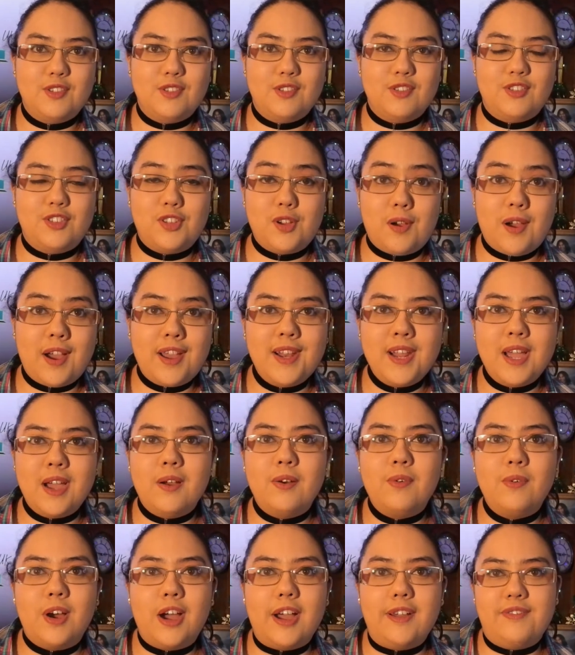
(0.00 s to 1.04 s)
So I
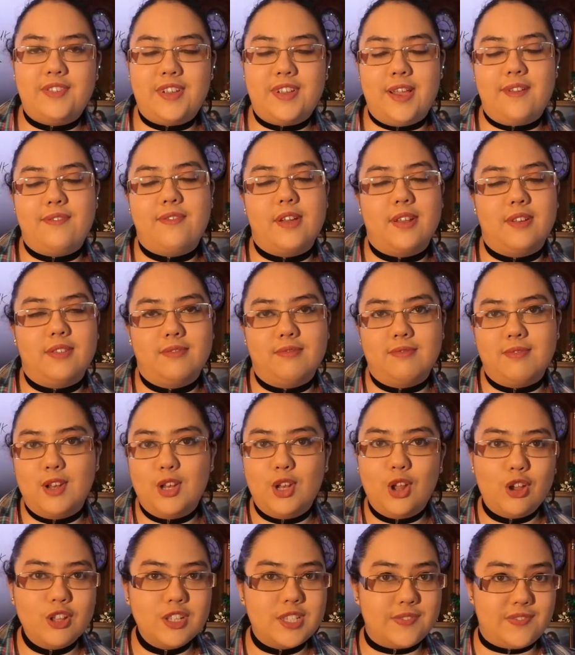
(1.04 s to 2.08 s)
know I've given
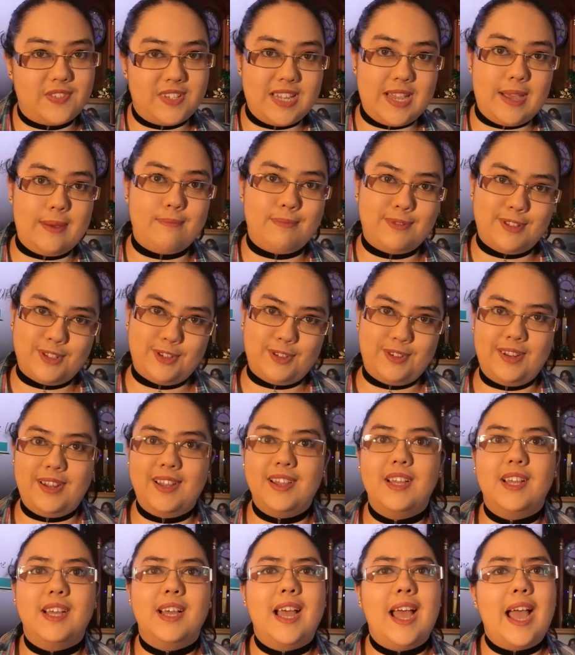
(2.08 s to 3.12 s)
lots of tips on
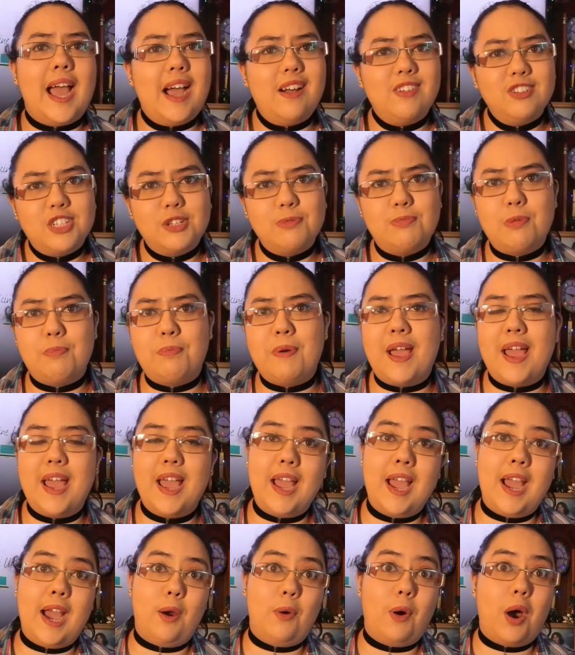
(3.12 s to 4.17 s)
how to
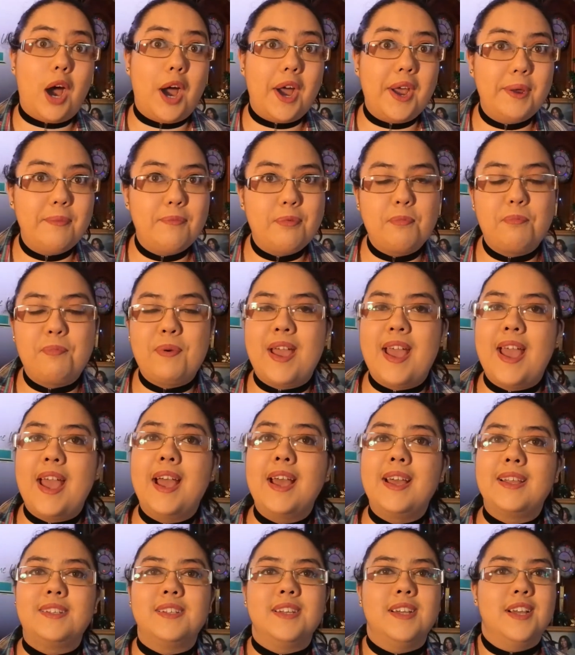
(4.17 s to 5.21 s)
prepare, how I
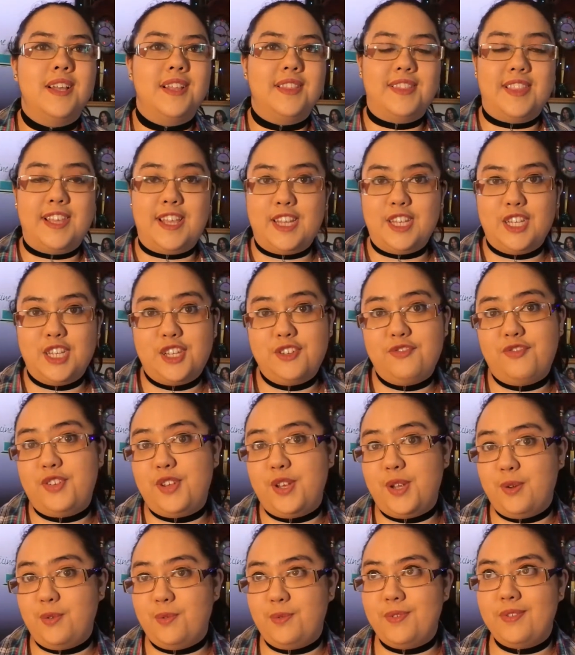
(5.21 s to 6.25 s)
prepared the
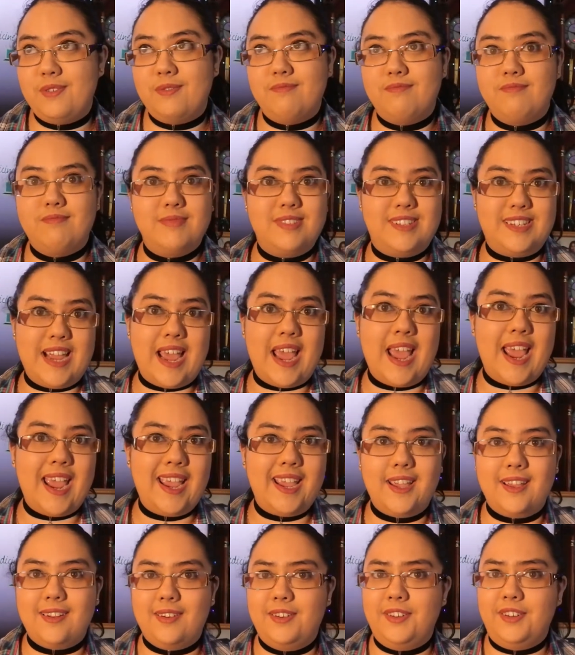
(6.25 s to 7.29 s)
interview
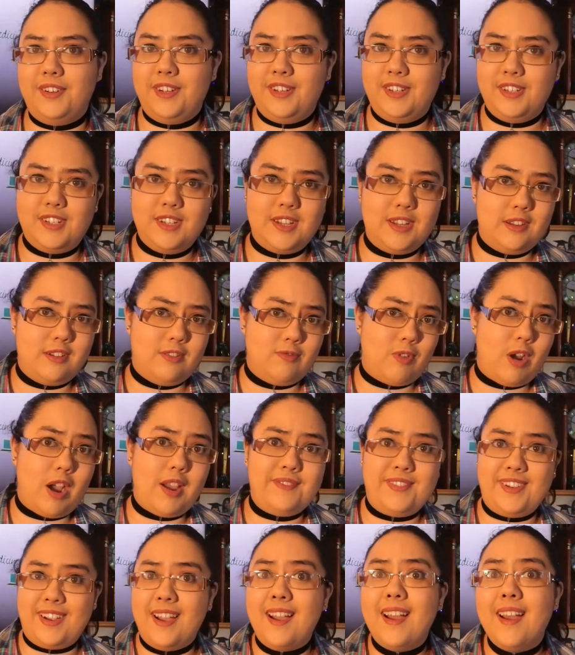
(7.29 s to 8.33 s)
day and
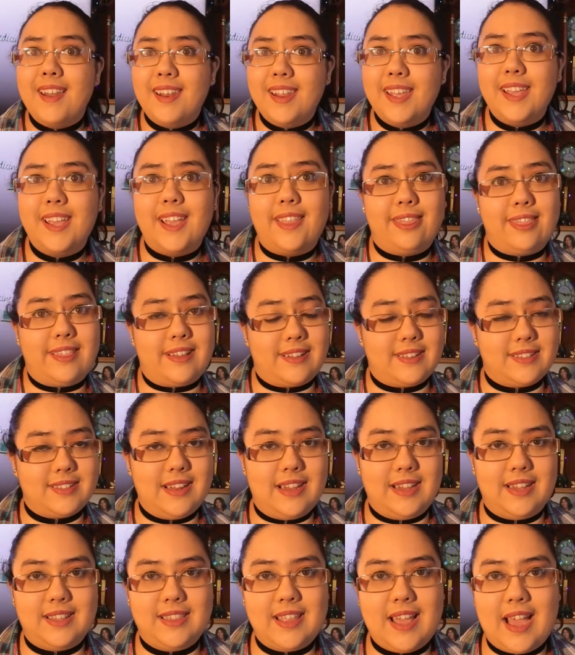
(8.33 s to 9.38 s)
arriving early and things
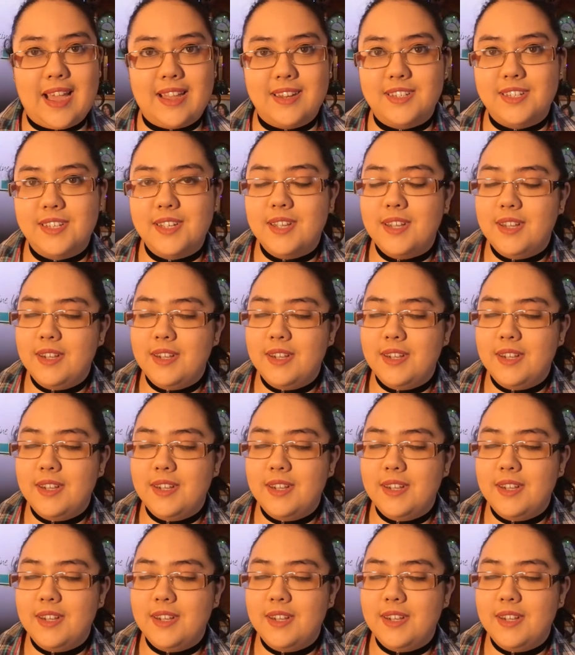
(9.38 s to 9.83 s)
like that.